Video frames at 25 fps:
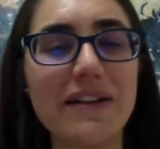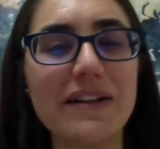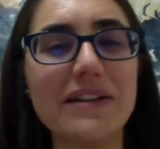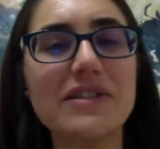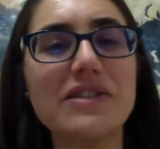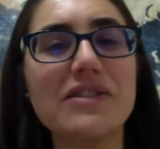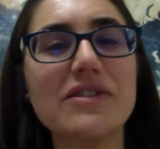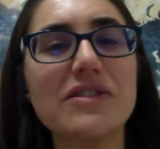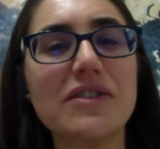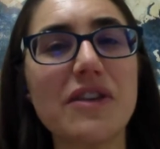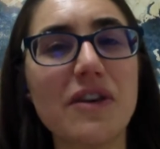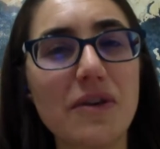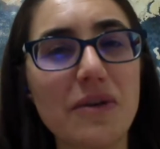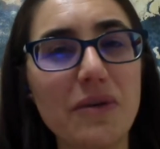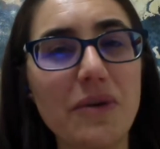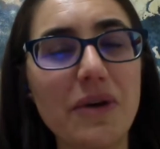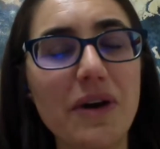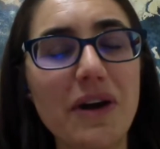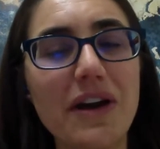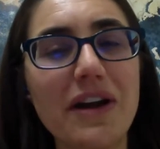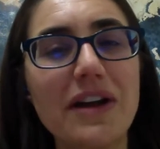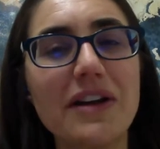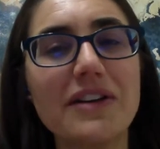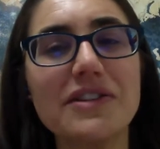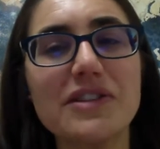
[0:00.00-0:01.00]
And so
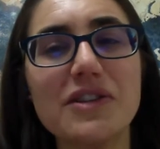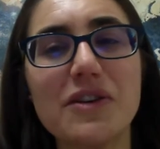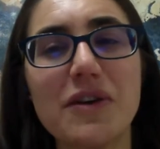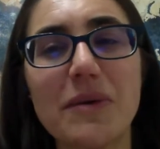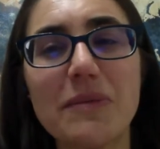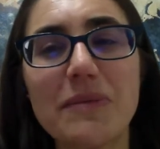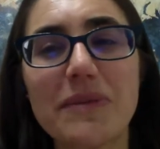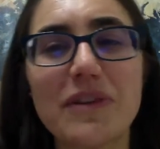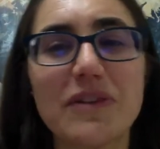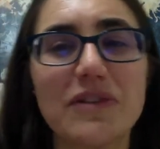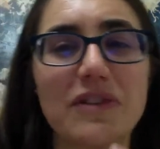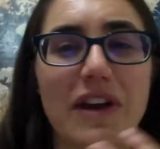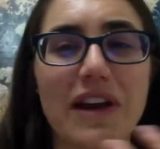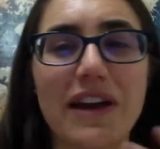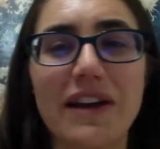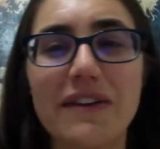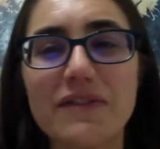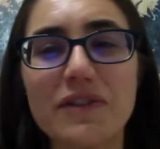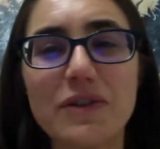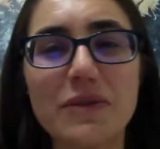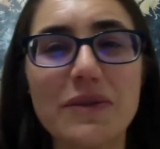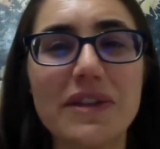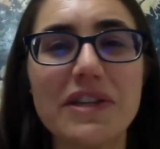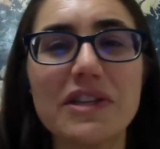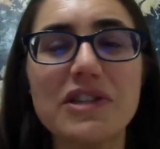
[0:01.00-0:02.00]
I'm kind of
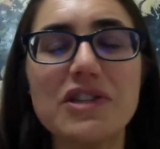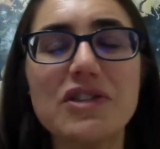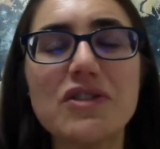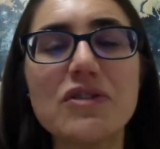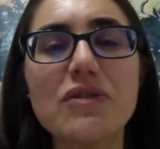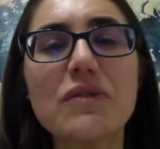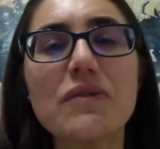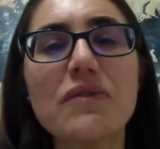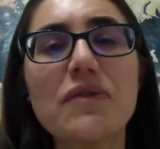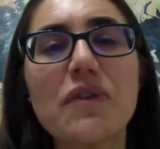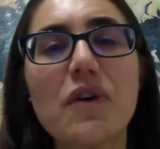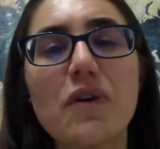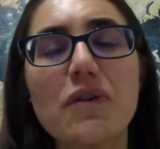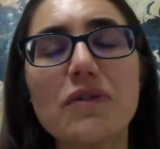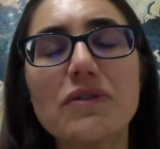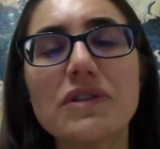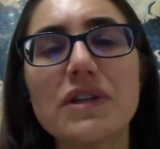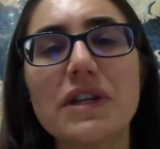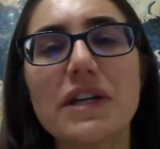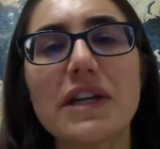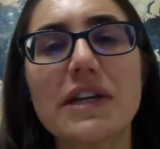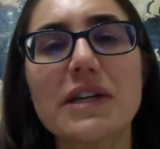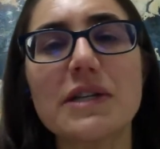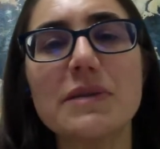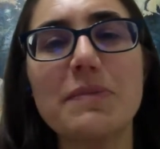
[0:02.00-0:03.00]
doing this twofold
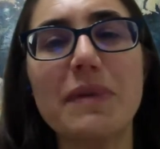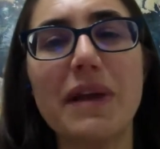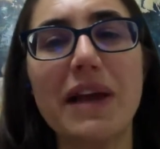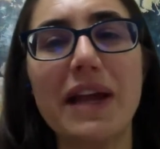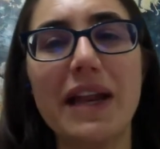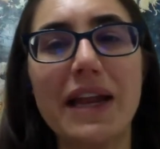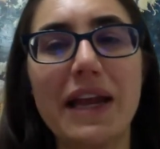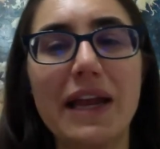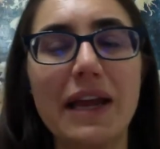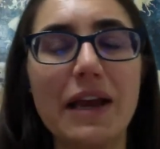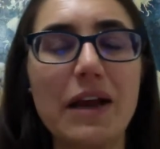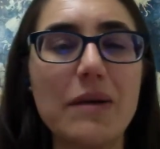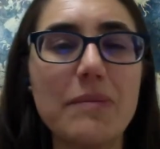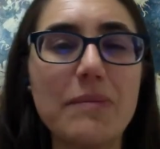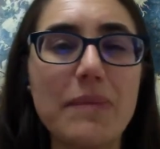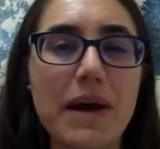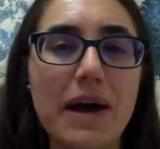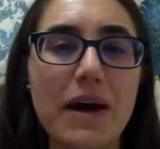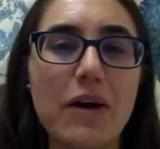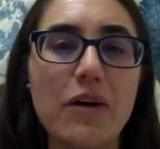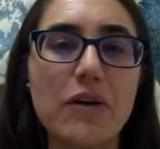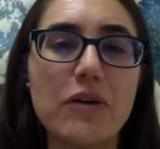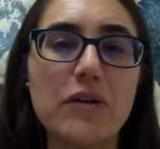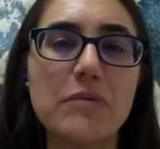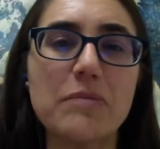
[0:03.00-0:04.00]
and explaining
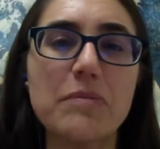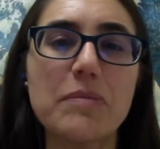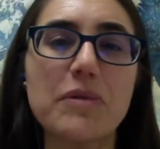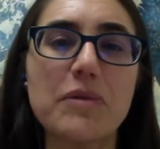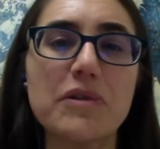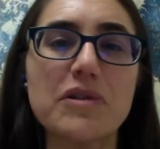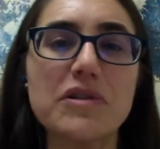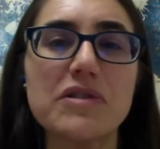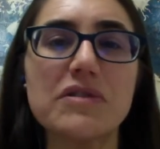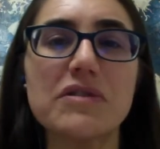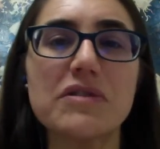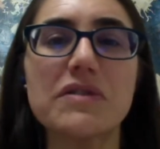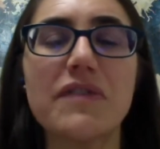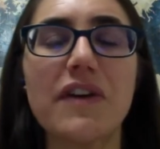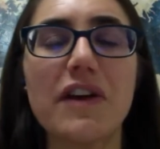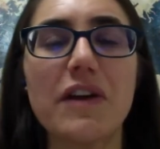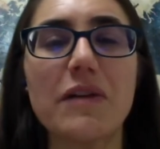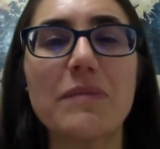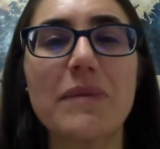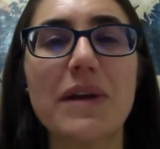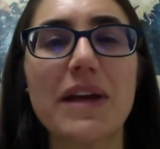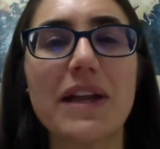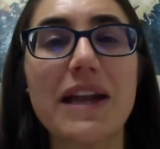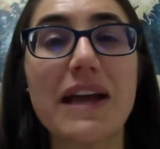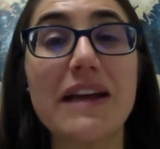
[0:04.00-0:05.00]
about personal
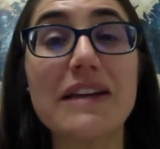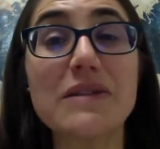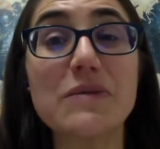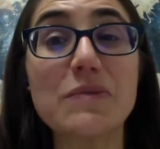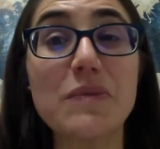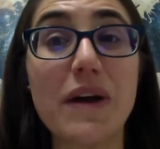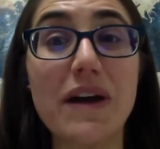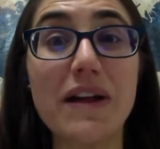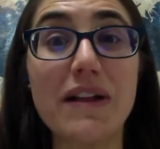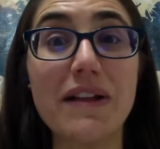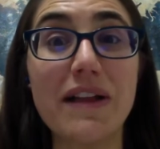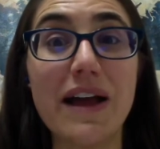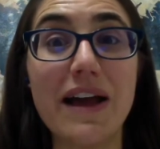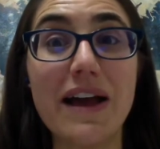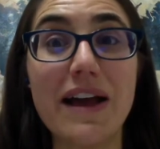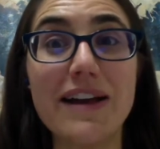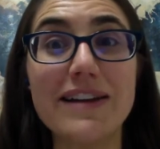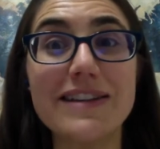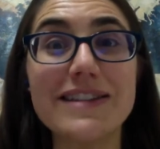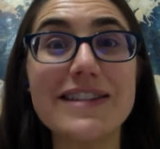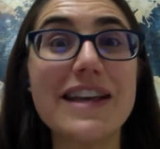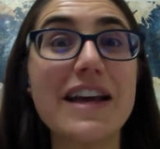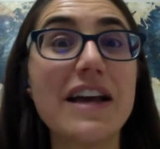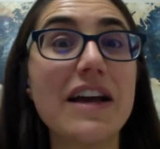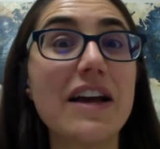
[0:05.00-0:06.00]
development as well
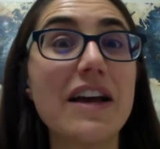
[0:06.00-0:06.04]
as